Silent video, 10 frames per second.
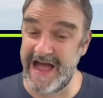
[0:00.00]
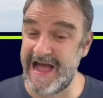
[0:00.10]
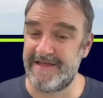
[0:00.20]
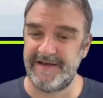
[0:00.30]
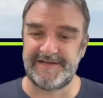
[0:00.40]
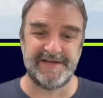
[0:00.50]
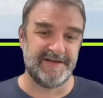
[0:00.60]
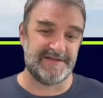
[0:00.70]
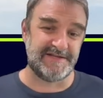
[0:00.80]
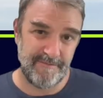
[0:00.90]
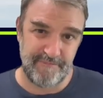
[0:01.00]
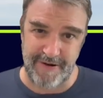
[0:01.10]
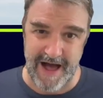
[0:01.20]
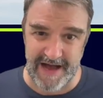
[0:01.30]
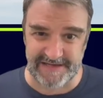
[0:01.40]
this is
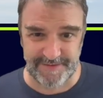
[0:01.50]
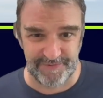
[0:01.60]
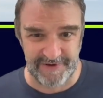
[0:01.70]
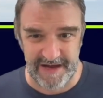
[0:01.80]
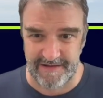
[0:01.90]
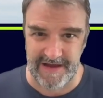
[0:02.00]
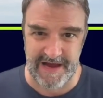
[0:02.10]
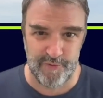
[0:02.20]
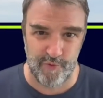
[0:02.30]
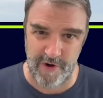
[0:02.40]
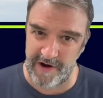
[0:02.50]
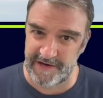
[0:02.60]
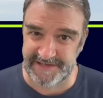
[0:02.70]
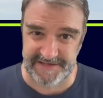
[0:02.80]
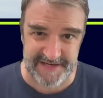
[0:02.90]
possibly the
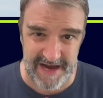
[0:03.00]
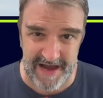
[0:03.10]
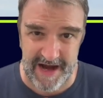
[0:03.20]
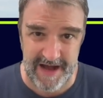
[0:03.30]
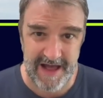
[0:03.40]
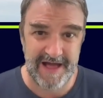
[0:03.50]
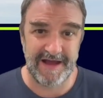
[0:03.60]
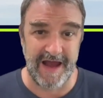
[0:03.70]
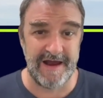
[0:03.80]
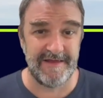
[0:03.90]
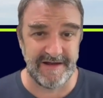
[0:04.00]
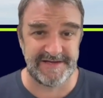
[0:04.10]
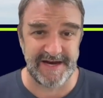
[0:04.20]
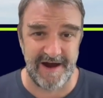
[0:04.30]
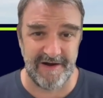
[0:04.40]
worst sign in the
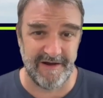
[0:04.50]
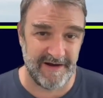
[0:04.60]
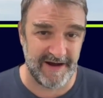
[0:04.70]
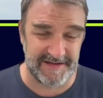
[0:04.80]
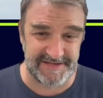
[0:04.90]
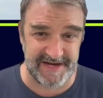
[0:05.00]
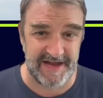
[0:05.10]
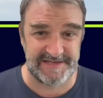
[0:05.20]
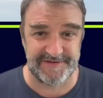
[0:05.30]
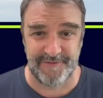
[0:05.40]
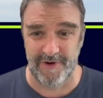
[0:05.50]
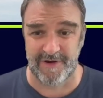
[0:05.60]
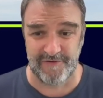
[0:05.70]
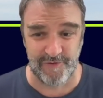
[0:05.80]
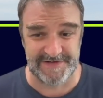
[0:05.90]
entire United States for
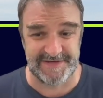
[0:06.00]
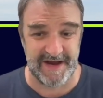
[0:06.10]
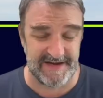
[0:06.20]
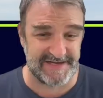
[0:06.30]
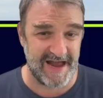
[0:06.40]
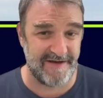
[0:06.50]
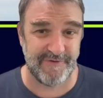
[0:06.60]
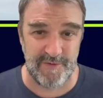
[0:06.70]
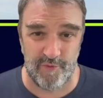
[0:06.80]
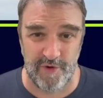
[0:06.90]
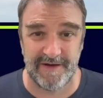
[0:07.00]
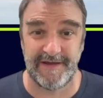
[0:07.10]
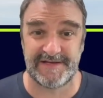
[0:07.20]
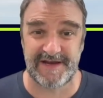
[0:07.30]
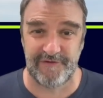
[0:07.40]
control cities. Every one of
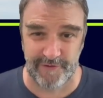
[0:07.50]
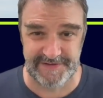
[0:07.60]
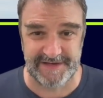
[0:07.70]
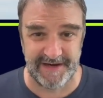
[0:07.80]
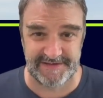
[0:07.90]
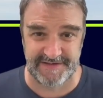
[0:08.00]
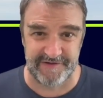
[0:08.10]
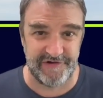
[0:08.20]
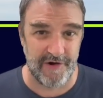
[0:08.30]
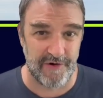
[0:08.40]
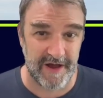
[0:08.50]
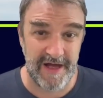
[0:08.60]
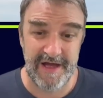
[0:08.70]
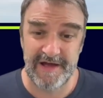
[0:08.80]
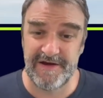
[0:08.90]
these control cities is a joke.
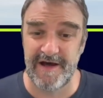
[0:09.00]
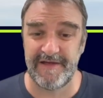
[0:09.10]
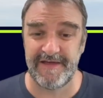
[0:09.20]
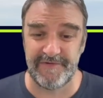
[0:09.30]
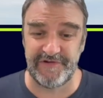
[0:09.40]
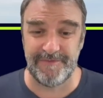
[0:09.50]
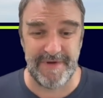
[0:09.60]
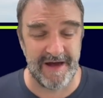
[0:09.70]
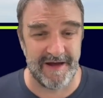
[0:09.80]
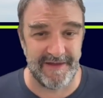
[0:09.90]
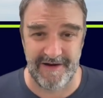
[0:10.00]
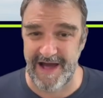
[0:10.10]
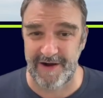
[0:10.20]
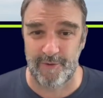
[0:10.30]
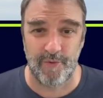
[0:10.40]
None of them should be on there,
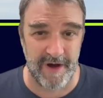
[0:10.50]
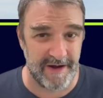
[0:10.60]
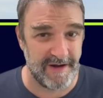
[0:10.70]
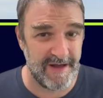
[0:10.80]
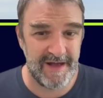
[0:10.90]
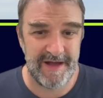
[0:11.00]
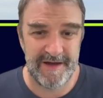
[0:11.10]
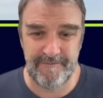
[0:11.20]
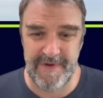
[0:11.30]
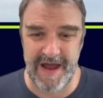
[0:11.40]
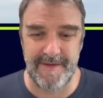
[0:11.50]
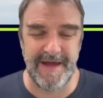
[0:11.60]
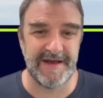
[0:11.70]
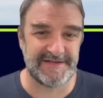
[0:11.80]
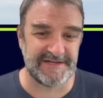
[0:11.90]
not a one.
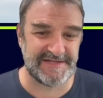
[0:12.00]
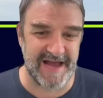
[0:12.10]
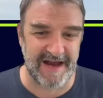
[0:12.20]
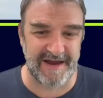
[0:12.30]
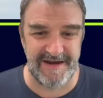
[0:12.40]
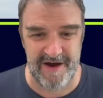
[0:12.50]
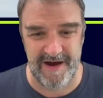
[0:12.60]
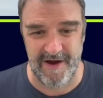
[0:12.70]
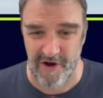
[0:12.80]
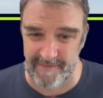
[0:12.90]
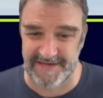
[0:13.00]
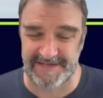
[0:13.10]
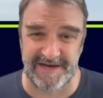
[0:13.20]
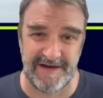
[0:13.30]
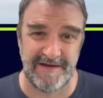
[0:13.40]
Maybe is a secondary
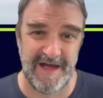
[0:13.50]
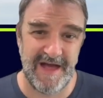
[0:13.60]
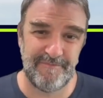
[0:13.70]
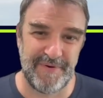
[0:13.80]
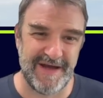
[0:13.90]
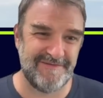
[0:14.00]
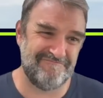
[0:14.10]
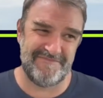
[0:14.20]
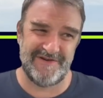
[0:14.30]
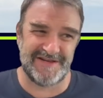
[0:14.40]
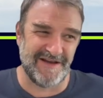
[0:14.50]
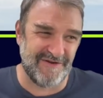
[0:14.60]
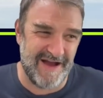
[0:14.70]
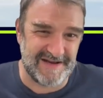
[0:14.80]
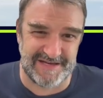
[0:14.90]
Hermiston, but there's
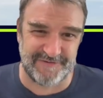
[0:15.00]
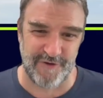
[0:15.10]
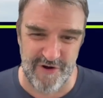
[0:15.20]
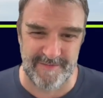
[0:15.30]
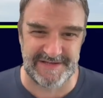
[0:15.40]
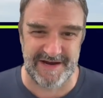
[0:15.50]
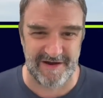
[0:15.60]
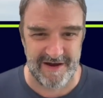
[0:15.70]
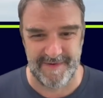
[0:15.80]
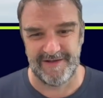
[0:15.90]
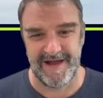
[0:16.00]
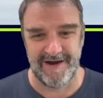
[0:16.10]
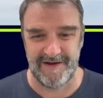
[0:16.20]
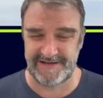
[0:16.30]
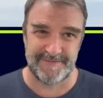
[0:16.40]
other exits for Hermiston coming
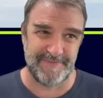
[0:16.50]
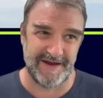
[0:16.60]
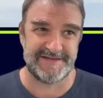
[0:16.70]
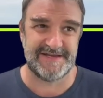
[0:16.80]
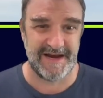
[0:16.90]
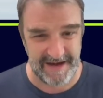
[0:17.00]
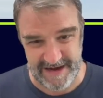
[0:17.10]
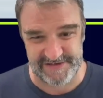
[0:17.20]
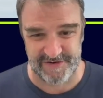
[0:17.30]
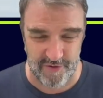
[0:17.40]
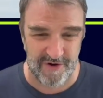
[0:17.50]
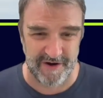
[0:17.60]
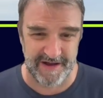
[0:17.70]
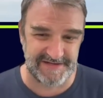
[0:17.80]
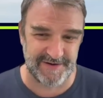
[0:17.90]
later. It's the biggest city in eastern
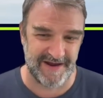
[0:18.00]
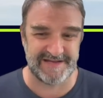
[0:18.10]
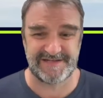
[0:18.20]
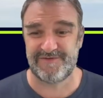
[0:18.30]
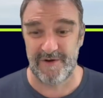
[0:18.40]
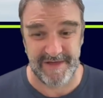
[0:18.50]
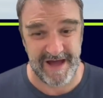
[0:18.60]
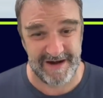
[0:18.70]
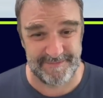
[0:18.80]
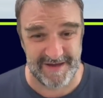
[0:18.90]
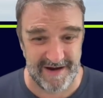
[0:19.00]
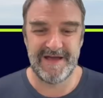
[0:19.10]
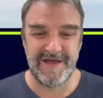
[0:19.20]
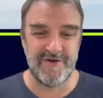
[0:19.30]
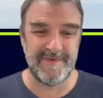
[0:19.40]
Oregon, so I guess throw that up there.
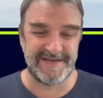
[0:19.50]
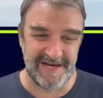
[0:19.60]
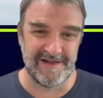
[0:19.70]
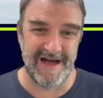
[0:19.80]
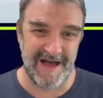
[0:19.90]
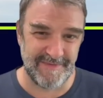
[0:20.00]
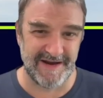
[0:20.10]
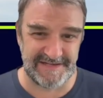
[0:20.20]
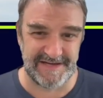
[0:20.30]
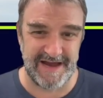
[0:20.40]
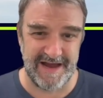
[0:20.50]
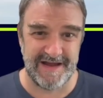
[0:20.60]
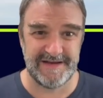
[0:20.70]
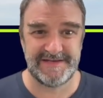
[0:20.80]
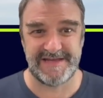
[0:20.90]
Umatilla, I'm going to say,
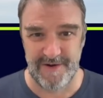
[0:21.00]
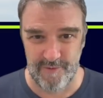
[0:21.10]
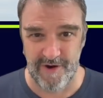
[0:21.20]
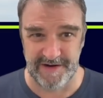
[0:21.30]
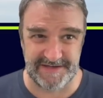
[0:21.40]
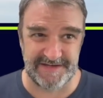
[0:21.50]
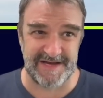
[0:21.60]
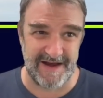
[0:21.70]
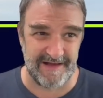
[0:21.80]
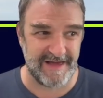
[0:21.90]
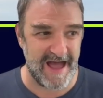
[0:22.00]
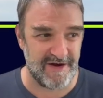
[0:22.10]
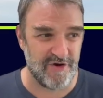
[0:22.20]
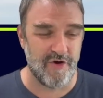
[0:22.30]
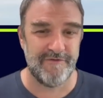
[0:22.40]
is the worst. Signing
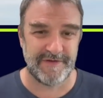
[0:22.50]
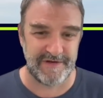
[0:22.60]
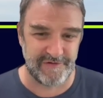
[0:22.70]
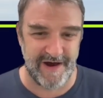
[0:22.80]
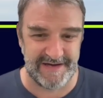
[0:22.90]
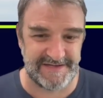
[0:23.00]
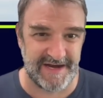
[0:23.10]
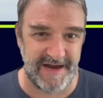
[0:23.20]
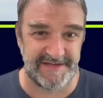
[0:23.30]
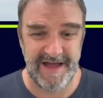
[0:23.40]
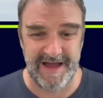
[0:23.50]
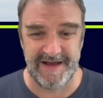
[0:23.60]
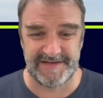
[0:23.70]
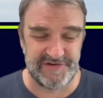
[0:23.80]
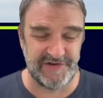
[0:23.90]
that over the Tri-Cities
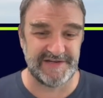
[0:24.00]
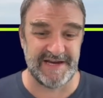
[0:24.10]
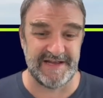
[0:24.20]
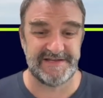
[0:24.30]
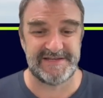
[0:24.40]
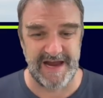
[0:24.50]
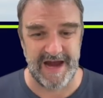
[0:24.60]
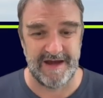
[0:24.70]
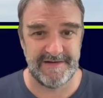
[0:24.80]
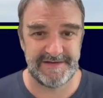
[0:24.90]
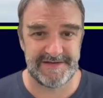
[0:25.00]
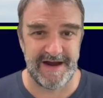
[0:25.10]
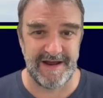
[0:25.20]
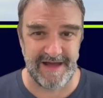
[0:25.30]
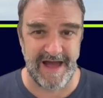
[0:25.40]
is just insane.
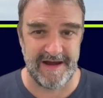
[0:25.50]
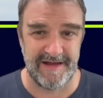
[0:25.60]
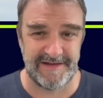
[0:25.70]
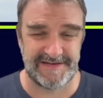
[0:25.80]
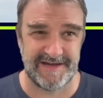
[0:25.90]
Signing that. It's